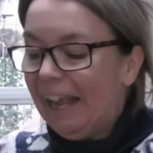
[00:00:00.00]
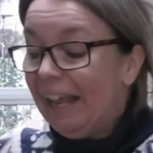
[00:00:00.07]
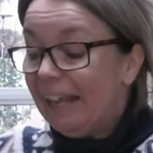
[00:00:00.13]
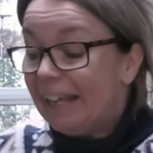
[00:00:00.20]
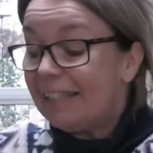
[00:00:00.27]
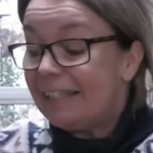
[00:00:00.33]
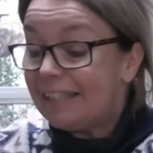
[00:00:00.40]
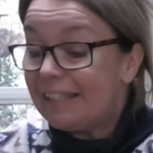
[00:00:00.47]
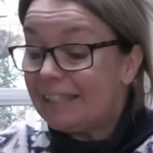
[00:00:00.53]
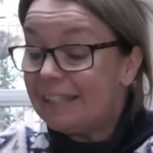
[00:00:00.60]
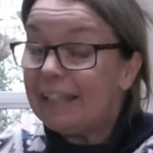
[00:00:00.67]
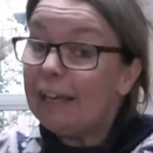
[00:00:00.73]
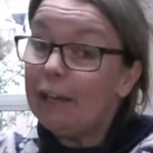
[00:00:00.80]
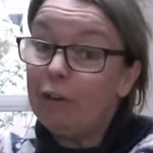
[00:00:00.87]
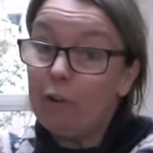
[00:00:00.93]
is
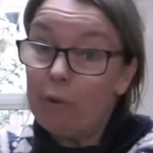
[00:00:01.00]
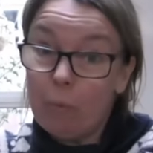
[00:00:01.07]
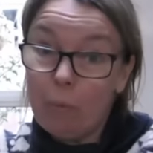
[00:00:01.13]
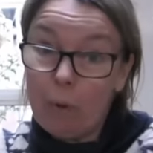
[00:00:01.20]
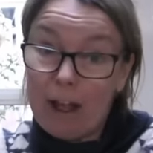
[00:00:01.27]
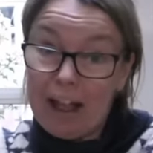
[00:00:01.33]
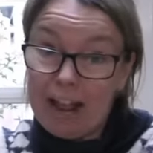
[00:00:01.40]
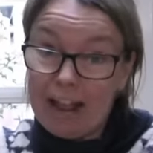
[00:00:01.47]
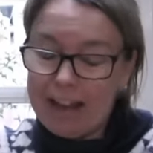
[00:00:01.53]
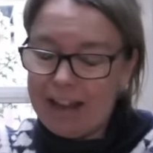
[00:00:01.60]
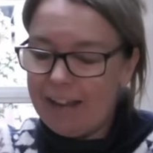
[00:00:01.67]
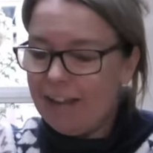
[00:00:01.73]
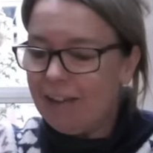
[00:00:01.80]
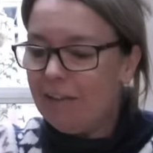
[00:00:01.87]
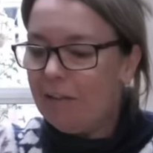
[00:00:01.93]
steer
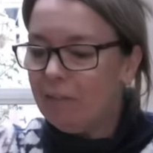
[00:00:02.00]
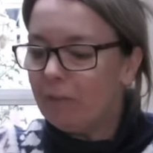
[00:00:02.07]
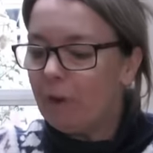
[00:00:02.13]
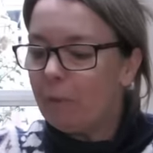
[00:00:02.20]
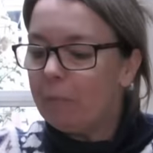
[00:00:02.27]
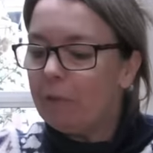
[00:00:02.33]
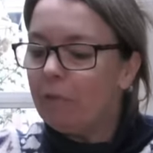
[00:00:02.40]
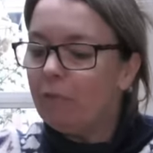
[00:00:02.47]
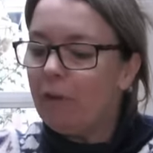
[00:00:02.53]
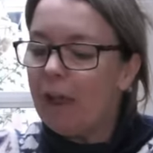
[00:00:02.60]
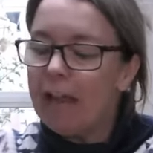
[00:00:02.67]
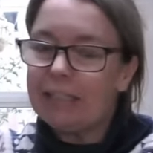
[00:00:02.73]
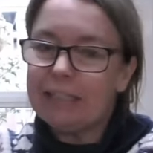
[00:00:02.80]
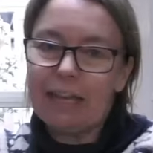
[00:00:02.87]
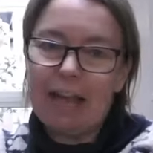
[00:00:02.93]
away from the
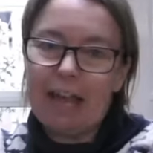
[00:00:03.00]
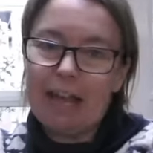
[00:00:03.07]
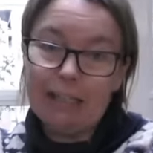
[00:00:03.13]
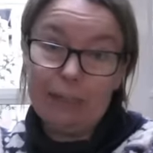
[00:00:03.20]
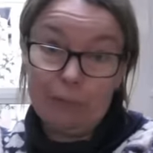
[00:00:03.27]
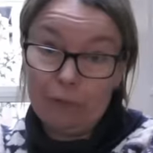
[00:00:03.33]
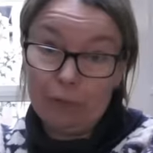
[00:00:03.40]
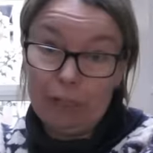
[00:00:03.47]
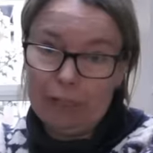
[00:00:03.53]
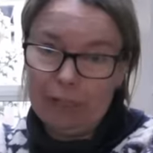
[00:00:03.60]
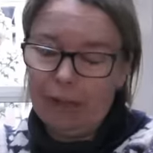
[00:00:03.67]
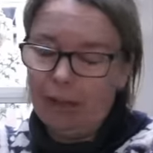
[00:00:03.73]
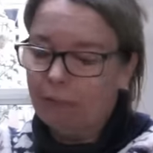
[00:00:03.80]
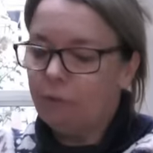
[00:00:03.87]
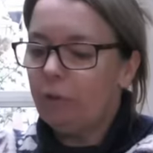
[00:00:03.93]
red and green
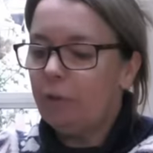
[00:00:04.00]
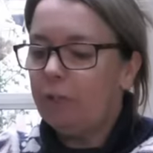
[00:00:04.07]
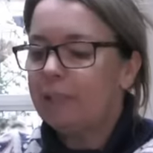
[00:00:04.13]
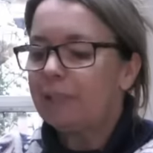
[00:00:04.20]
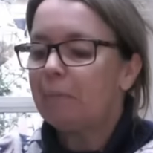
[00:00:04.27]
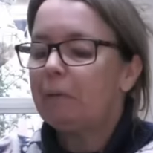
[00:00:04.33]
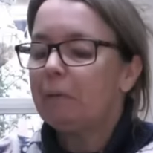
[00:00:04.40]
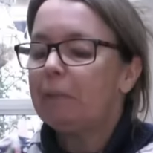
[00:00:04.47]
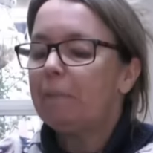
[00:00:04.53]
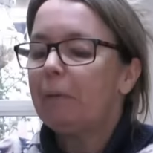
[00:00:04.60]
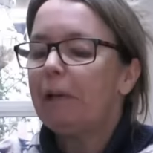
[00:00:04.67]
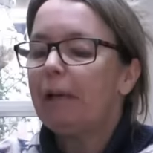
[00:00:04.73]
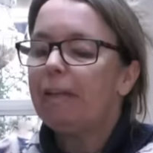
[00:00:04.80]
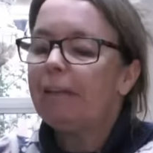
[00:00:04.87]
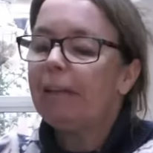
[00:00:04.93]
of Christmas. But
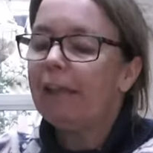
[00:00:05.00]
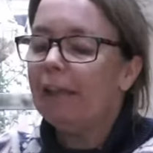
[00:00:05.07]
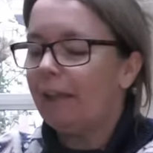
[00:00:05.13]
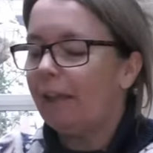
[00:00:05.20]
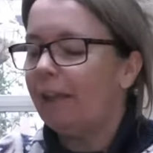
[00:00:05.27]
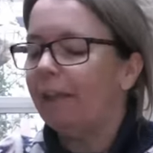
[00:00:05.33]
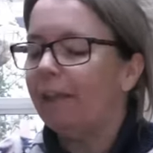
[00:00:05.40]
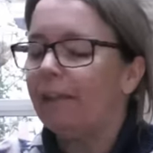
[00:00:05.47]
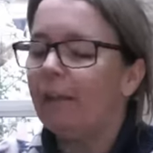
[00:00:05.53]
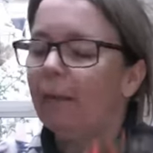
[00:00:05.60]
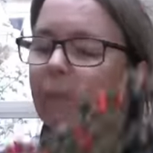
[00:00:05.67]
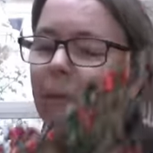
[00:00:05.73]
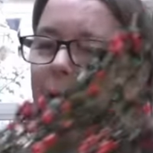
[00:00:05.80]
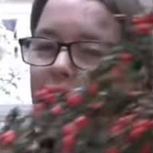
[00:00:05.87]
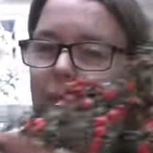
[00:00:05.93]
I think, come
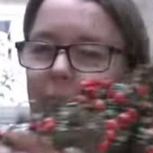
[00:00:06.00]
on,